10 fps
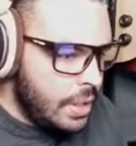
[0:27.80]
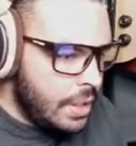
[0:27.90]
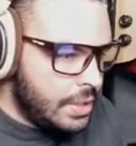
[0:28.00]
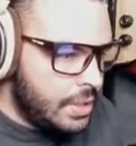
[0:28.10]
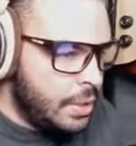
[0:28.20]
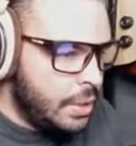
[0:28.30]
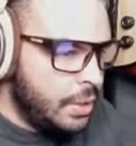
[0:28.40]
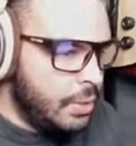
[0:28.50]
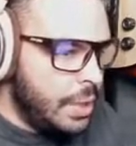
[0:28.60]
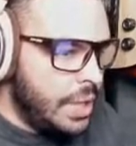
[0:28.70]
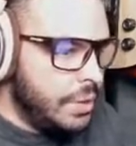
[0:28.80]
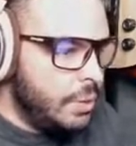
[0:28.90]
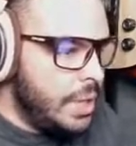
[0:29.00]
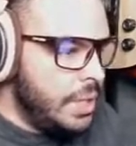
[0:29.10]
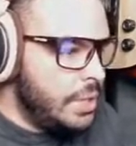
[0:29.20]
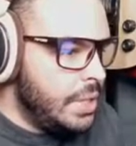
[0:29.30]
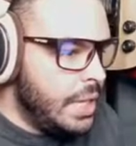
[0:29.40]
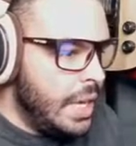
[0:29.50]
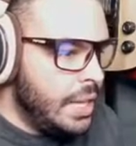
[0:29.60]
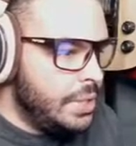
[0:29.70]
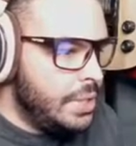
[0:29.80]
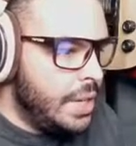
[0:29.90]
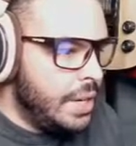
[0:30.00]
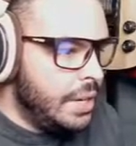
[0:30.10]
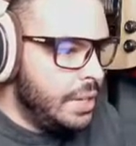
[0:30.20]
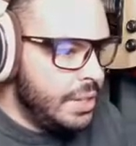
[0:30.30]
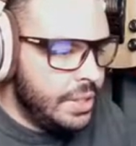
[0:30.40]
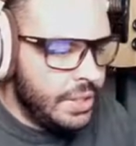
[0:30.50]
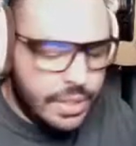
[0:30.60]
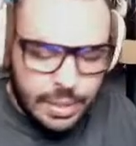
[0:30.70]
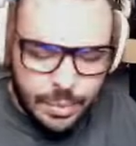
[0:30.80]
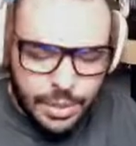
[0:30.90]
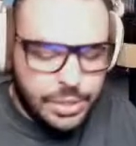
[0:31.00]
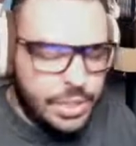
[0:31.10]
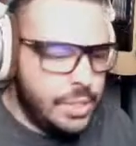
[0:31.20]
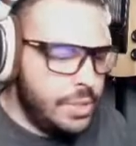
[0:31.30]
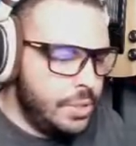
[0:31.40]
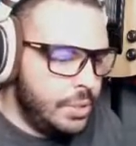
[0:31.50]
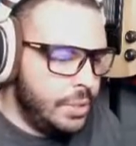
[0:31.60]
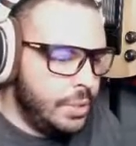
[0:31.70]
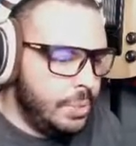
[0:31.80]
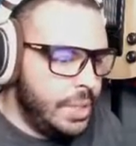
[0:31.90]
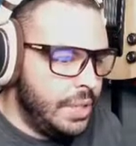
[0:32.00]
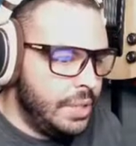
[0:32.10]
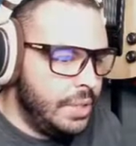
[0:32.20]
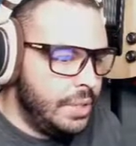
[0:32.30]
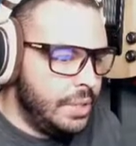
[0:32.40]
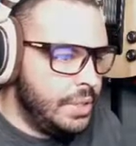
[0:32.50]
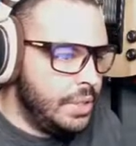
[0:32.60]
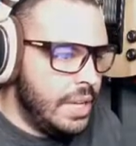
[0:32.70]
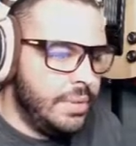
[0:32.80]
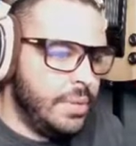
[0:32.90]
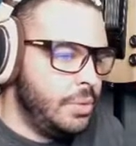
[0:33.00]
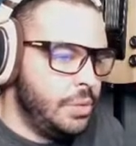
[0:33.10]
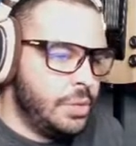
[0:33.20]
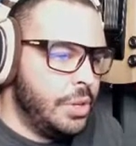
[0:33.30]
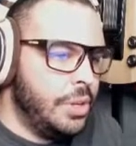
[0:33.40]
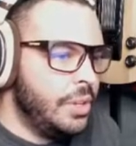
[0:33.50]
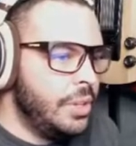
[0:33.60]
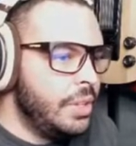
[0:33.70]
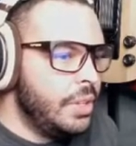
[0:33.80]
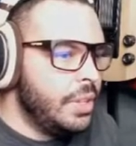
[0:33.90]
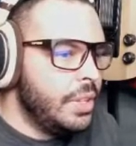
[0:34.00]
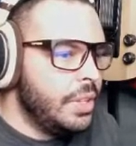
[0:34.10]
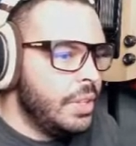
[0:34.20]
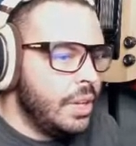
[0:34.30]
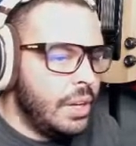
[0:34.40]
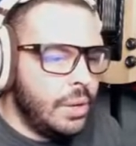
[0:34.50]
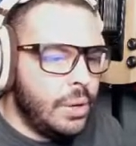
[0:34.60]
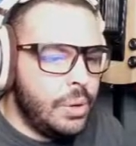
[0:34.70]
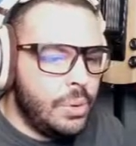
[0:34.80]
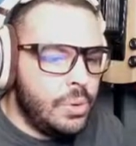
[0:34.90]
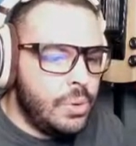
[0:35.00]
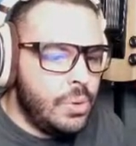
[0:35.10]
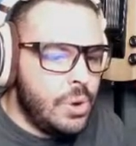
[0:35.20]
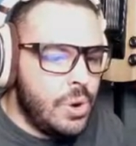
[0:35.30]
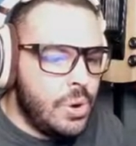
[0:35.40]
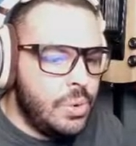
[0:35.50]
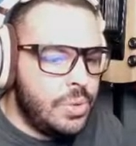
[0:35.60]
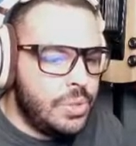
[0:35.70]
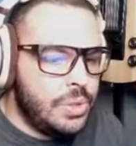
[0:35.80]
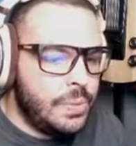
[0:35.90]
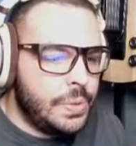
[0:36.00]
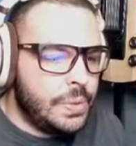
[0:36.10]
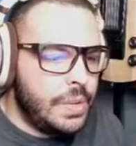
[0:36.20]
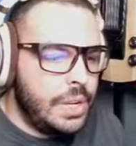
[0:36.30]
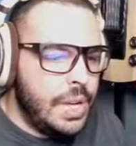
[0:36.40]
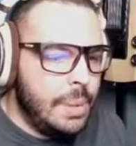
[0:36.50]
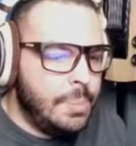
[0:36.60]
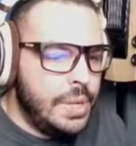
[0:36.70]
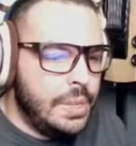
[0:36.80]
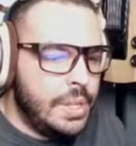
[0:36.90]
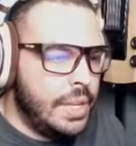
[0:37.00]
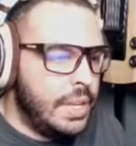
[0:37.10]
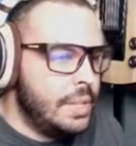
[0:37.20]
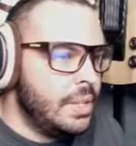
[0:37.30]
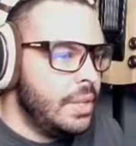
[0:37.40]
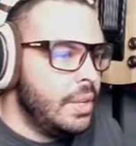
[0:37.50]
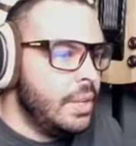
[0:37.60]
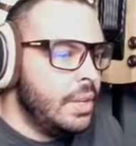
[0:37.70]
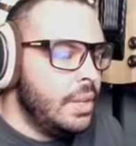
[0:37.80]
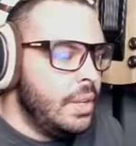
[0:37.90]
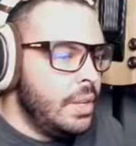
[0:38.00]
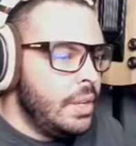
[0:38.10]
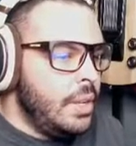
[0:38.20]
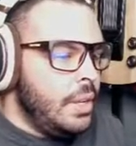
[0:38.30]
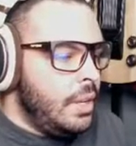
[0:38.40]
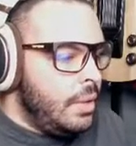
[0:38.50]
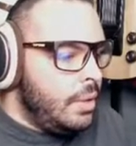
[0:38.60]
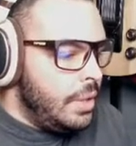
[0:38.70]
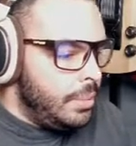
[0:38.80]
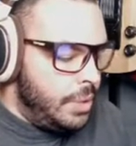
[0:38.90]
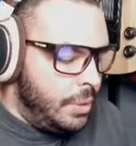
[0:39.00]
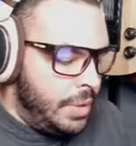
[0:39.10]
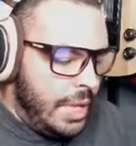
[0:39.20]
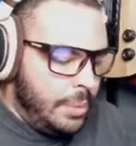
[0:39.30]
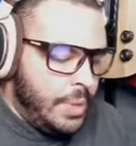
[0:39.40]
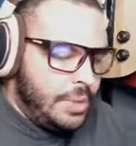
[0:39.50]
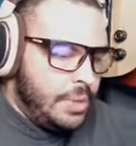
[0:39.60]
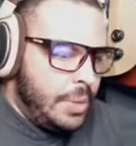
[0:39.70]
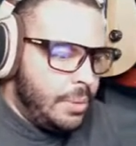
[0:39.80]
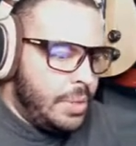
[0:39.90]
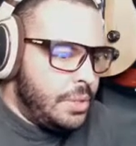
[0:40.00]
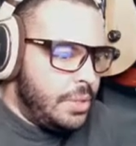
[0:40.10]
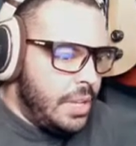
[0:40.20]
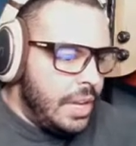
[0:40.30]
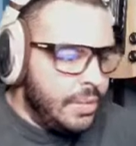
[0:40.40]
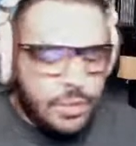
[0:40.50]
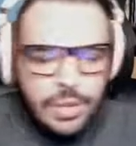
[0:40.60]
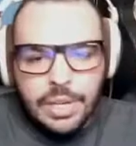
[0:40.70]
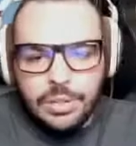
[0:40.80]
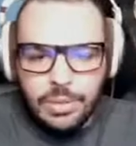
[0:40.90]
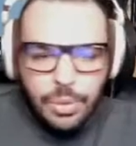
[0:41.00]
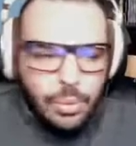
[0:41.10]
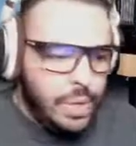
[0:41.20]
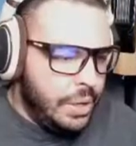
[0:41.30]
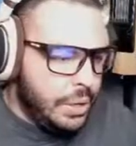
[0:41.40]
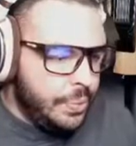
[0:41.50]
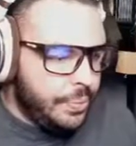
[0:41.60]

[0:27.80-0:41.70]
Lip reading: It's going right to the edge there. I'm going to cheese this a little bit. 7, sure. Oh no, surface could not be thickened. Well, you know what that means. I'm going to save and try something weird.